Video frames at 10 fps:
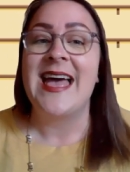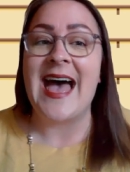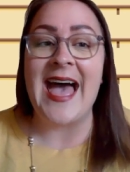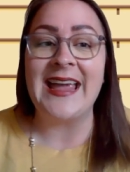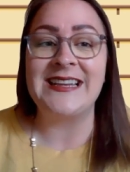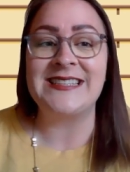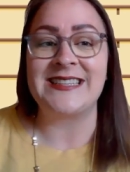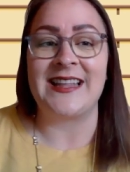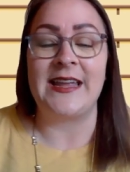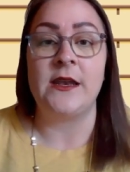
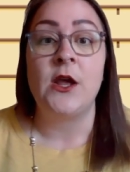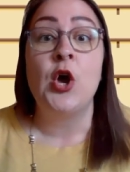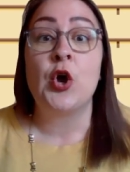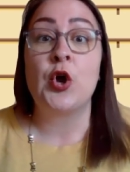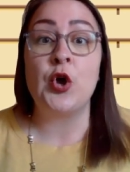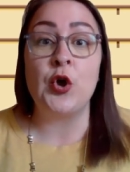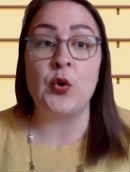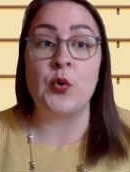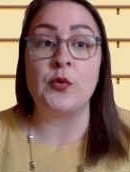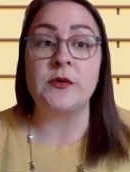Excellent.
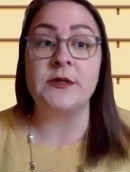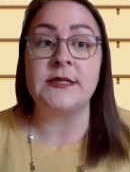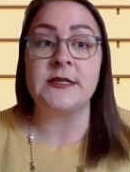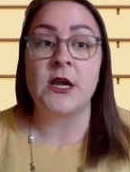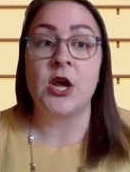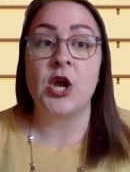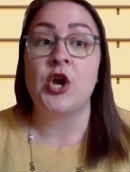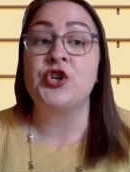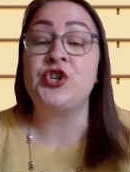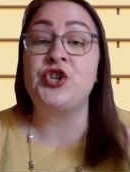Whose
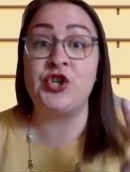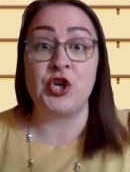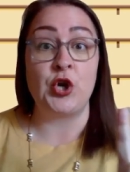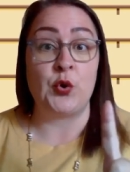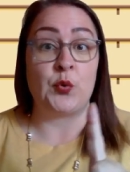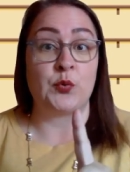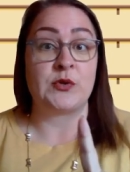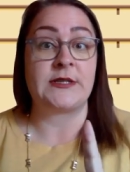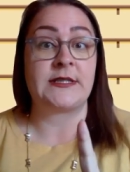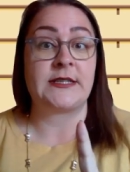
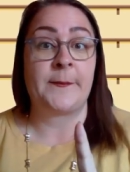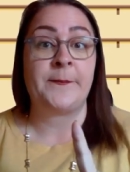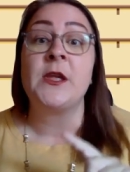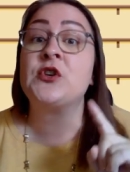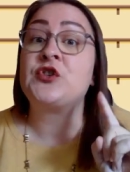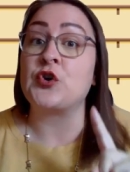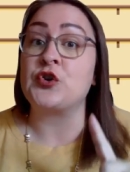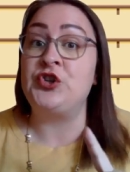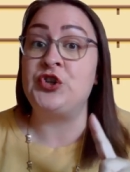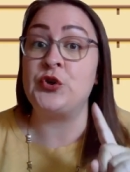shoes? So
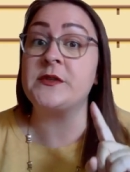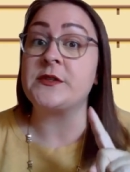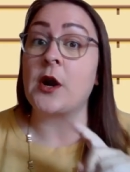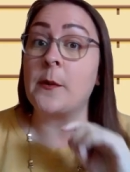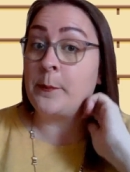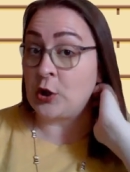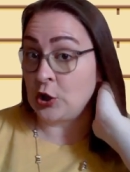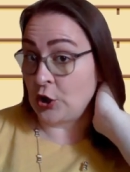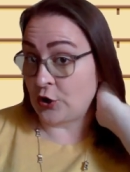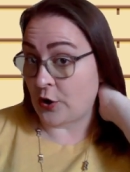shoes are
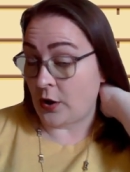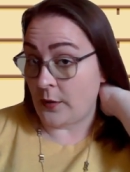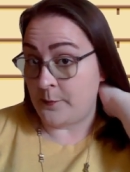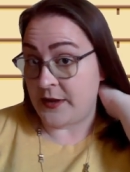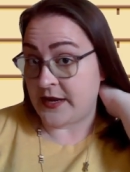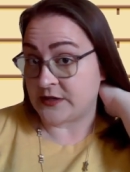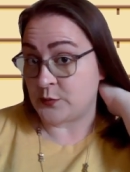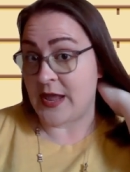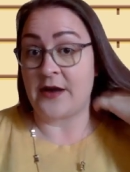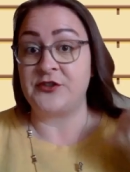plural because we
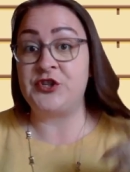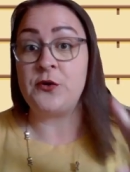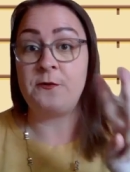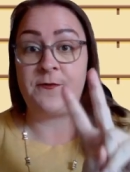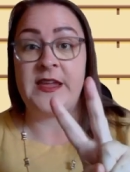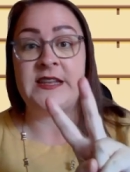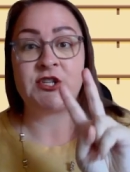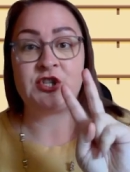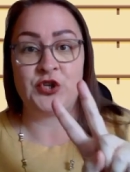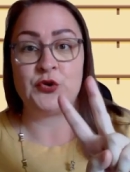have 2 feet,
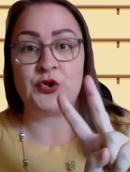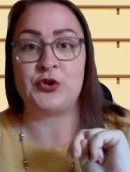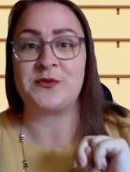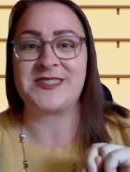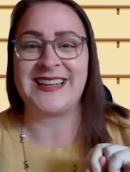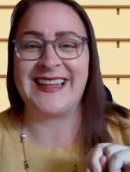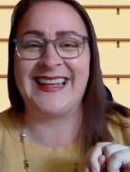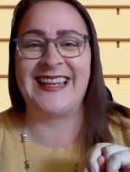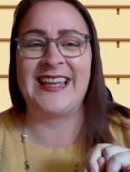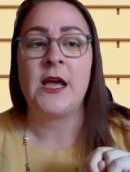2 shoes.
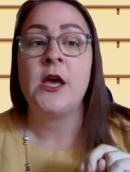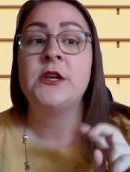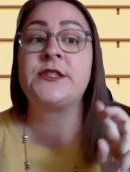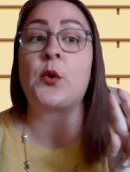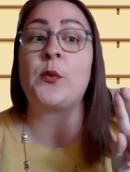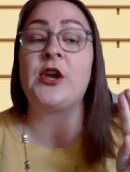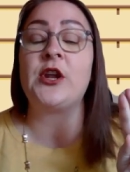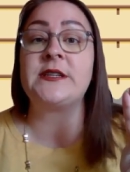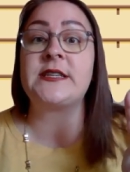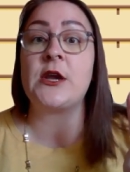So we're going
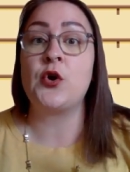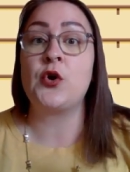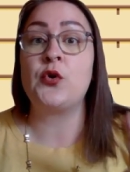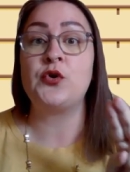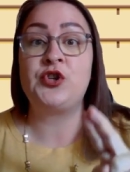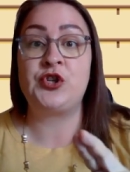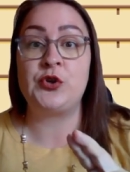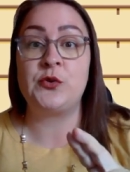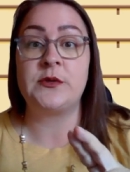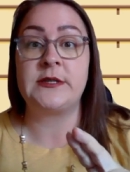to say whose
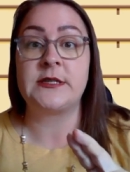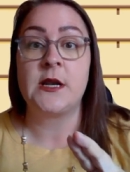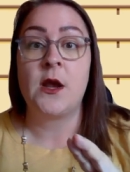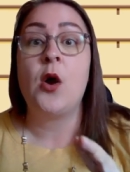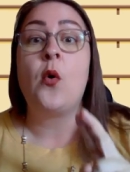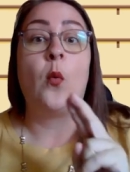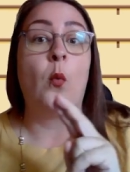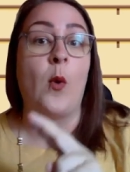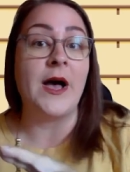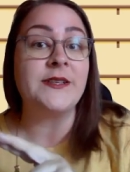shoes
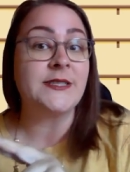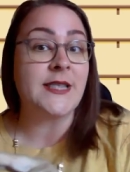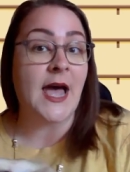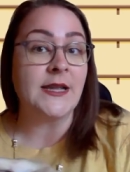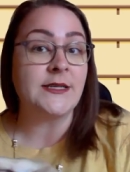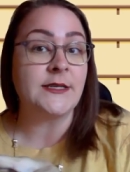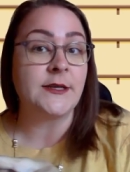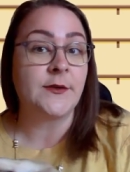was that?